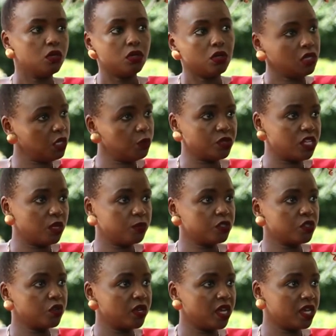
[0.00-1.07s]
He was able to
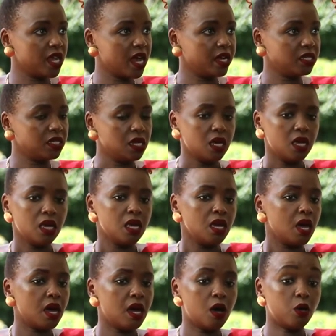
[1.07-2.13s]
create that. Mm.